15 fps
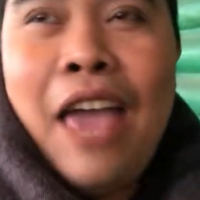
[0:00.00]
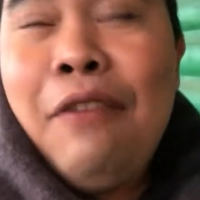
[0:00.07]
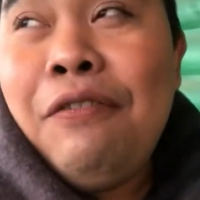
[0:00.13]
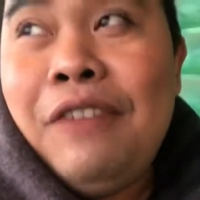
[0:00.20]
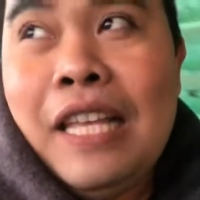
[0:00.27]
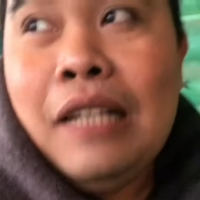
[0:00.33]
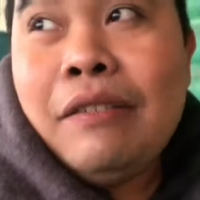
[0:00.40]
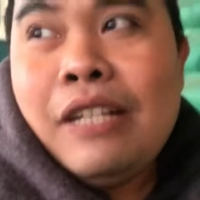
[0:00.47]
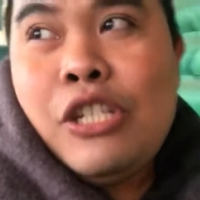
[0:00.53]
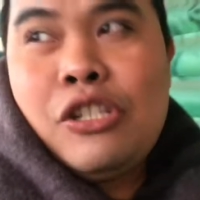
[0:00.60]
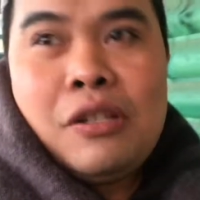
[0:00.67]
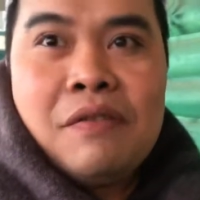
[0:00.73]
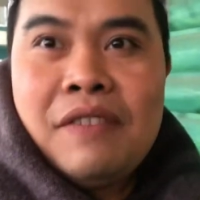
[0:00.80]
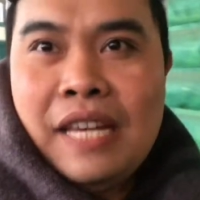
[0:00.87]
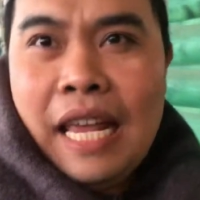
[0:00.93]
I feel
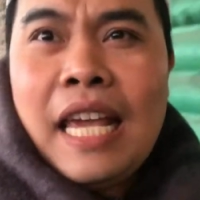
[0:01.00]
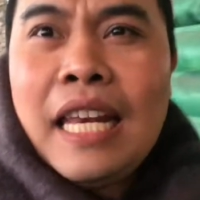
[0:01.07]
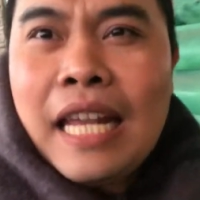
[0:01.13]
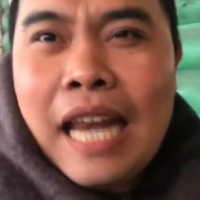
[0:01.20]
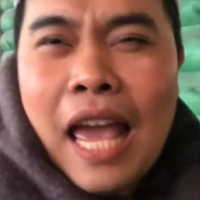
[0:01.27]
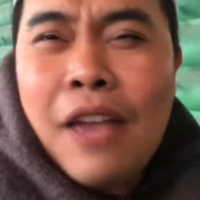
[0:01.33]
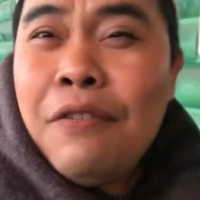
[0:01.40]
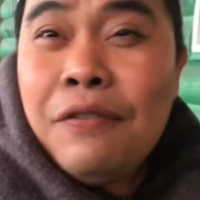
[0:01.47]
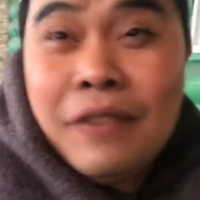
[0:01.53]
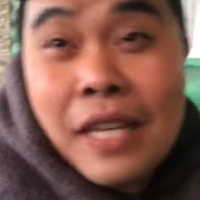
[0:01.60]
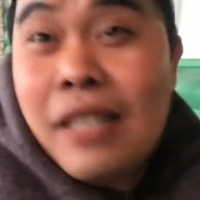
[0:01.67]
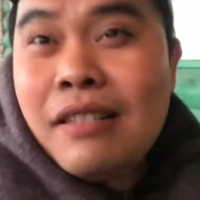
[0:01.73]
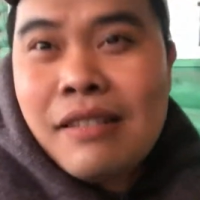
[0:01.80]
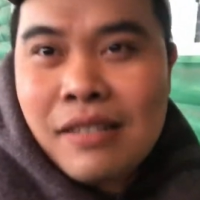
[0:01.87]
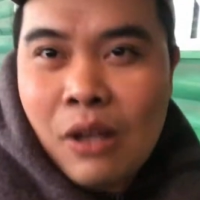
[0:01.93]
rejuvenated. I
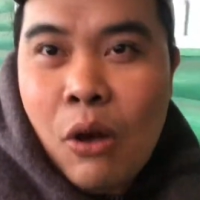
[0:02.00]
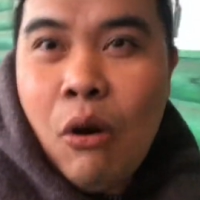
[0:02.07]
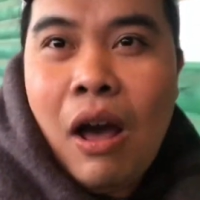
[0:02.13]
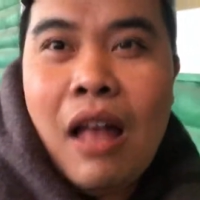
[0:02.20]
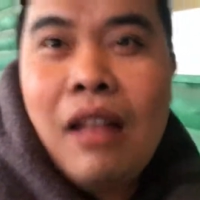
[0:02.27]
feel so